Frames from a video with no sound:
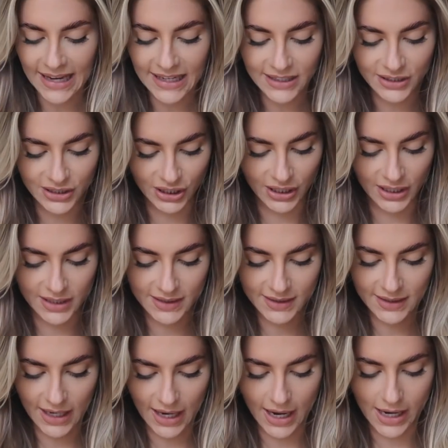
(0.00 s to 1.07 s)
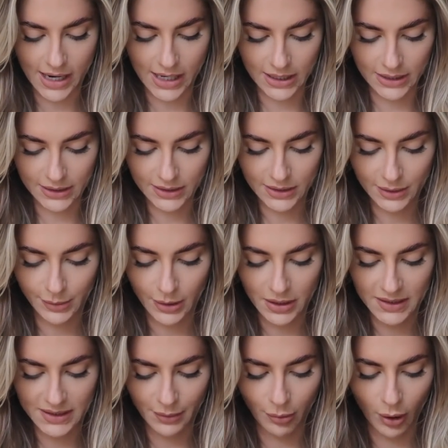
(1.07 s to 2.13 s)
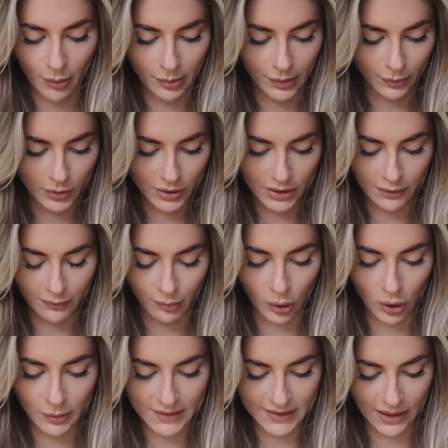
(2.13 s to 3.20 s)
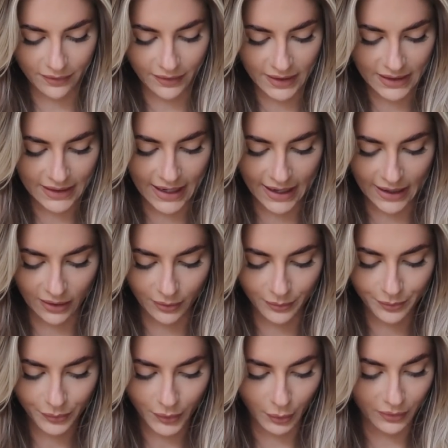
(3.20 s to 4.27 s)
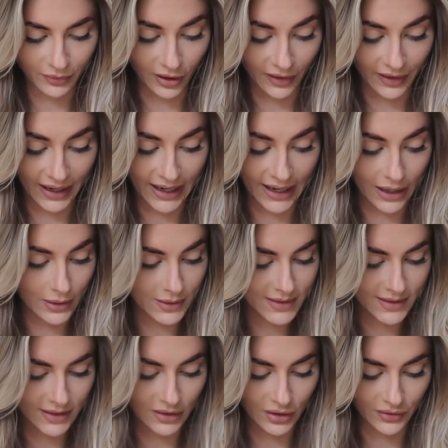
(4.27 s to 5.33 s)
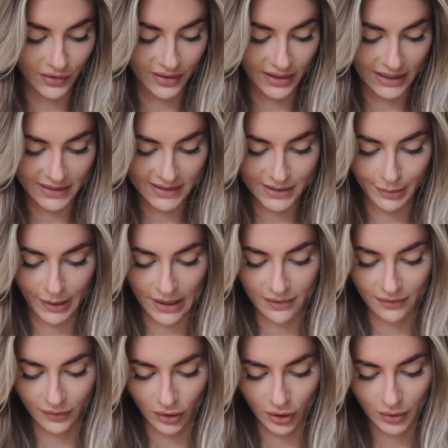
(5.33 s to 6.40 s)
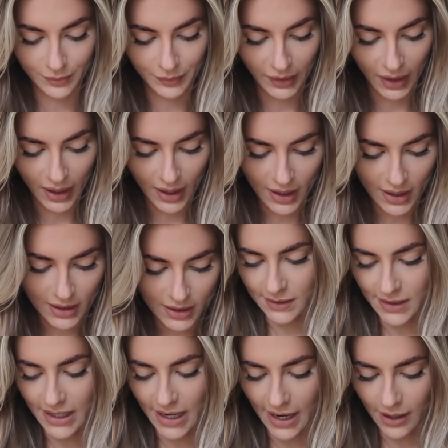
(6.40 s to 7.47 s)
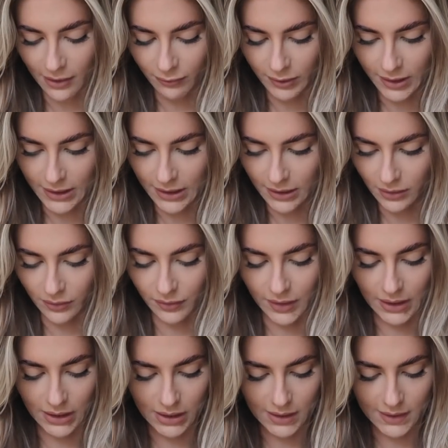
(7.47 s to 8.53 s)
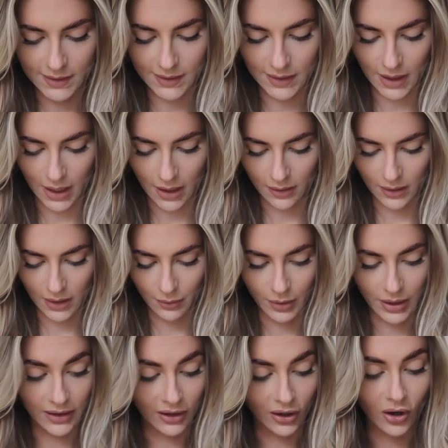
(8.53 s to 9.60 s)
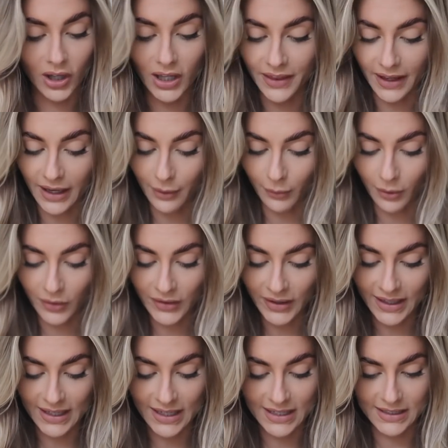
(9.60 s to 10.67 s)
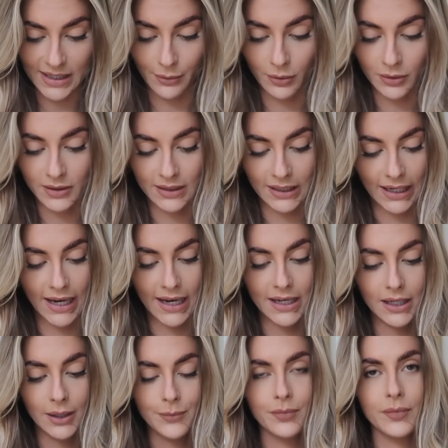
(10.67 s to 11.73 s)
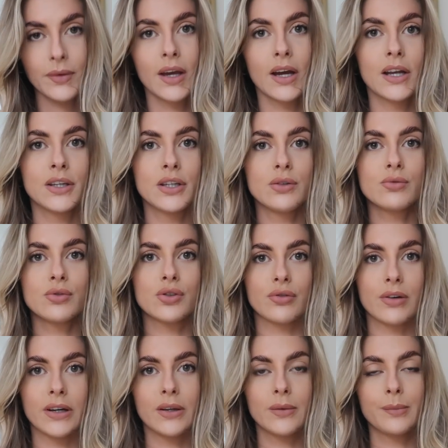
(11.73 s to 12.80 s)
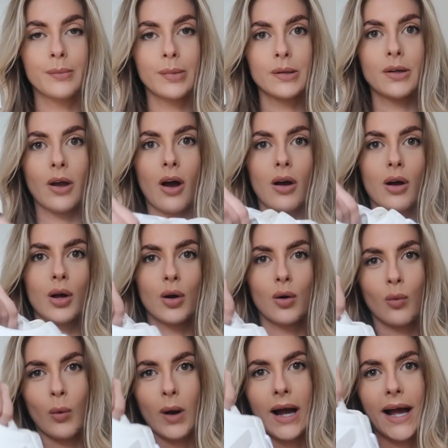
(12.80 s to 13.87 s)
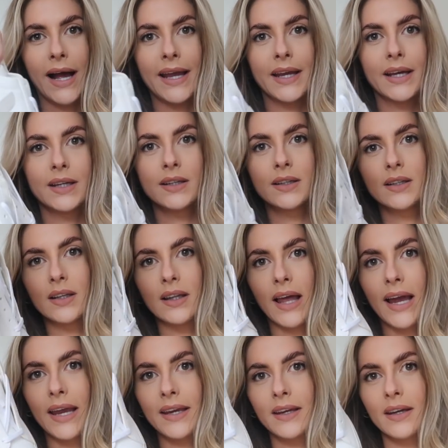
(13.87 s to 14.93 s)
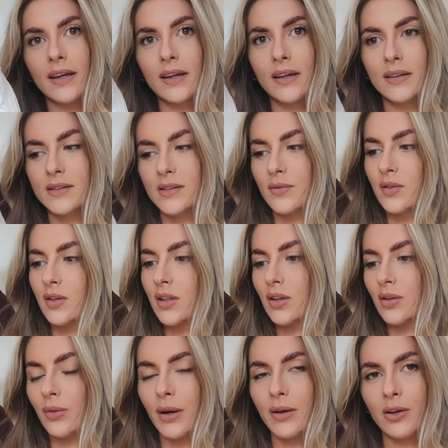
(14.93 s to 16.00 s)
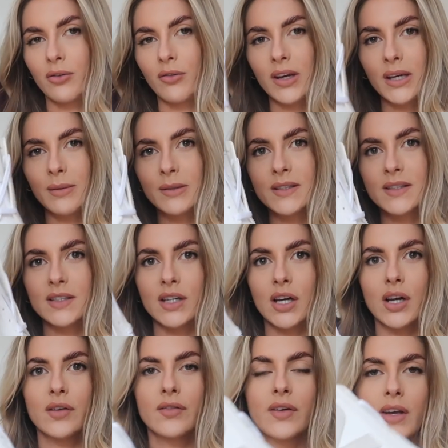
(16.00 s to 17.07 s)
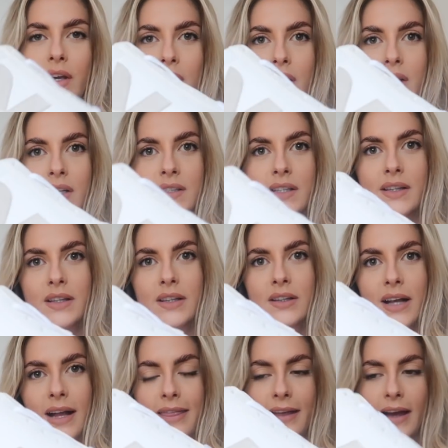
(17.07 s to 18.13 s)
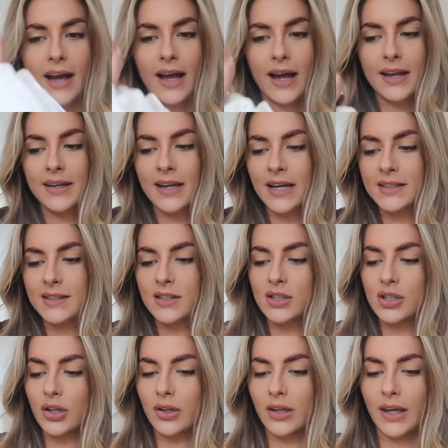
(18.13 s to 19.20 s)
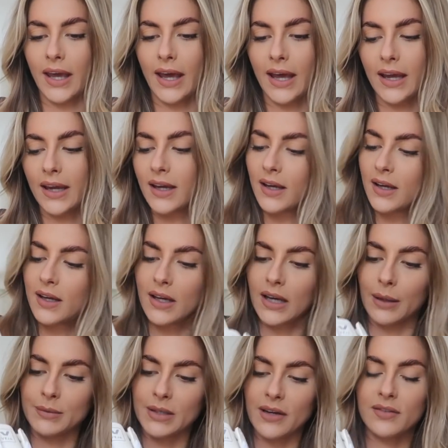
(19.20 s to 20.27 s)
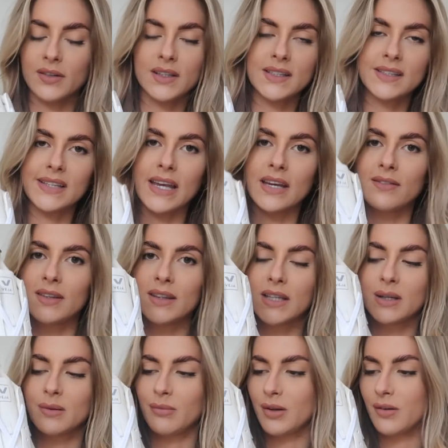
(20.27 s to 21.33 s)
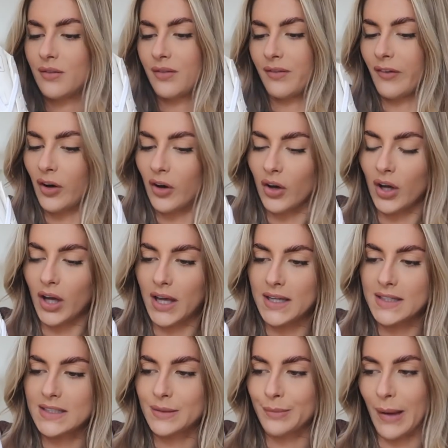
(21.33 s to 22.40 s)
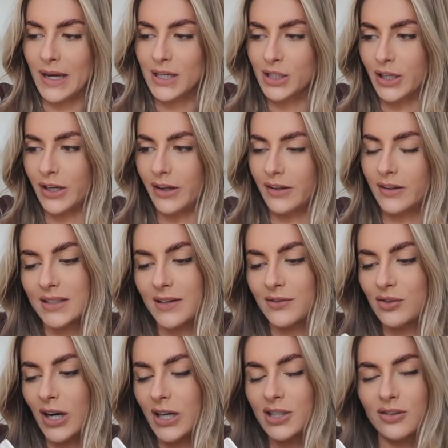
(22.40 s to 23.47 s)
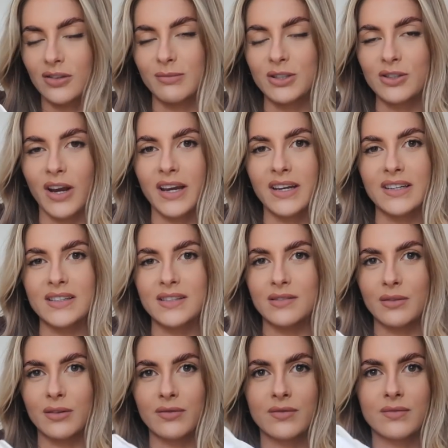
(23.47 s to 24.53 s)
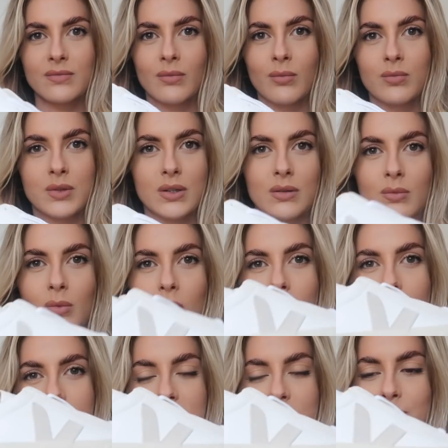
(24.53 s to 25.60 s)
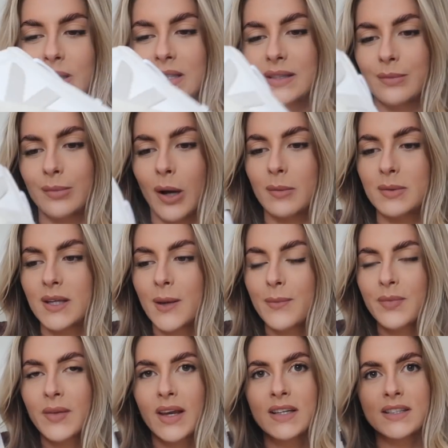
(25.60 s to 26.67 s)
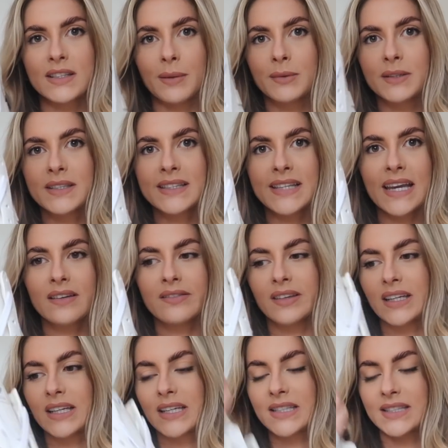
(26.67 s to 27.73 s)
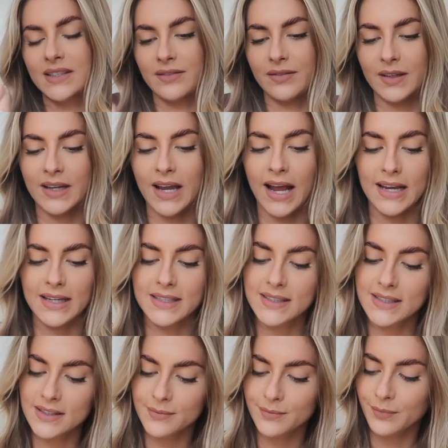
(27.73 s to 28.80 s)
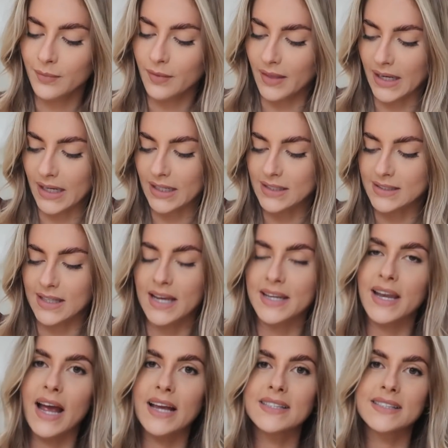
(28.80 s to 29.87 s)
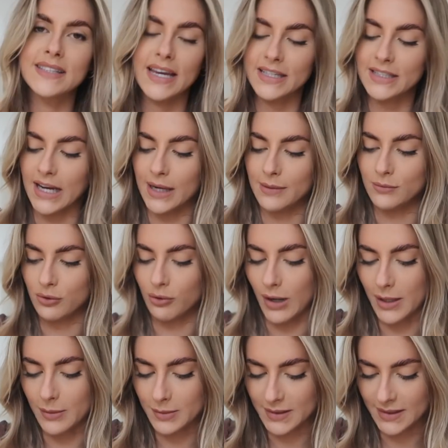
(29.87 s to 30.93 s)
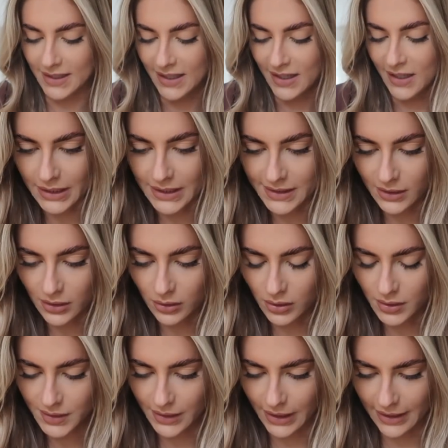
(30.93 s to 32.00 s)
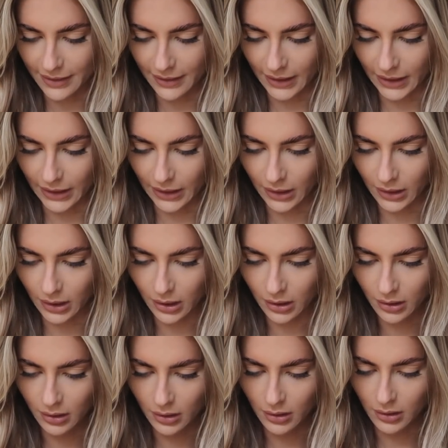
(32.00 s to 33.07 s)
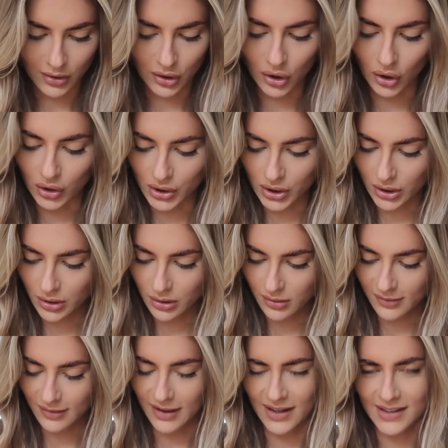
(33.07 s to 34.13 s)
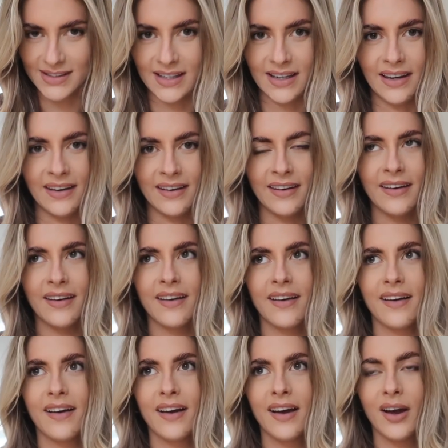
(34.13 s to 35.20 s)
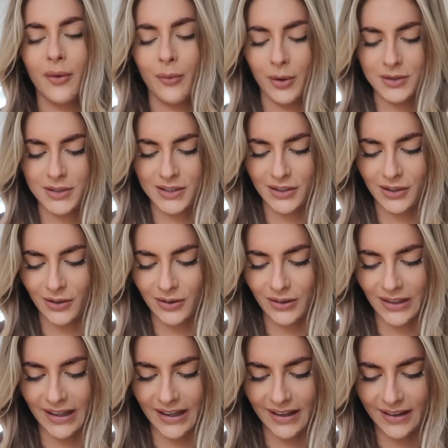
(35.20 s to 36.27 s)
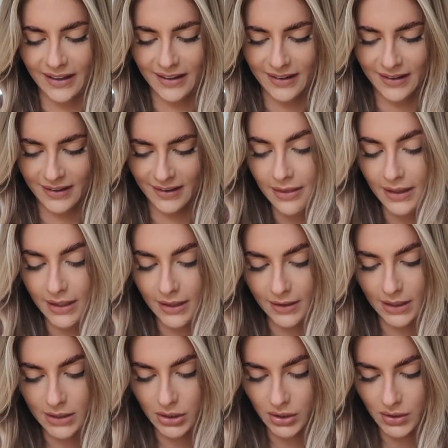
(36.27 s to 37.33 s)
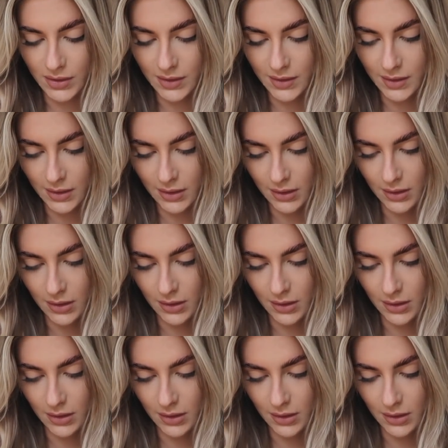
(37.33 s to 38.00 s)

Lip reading: ages, and to be honest, I probably wouldn't have bought myself any now. We've got a house and other things to pay for. So yeah, I really love these. They were the colour that I wanted. I wanted like a neutral, but not white, like something that you could wear cream and stuff. So they look like that, nice and chunky. I'm definitely saving them for special, because I've trashed all my trainers with doing walks and bits and bobs. So I'm going to save these for nice things, like nice daytime trips. These are also, I think, good, as in, what do you call it? I think they're just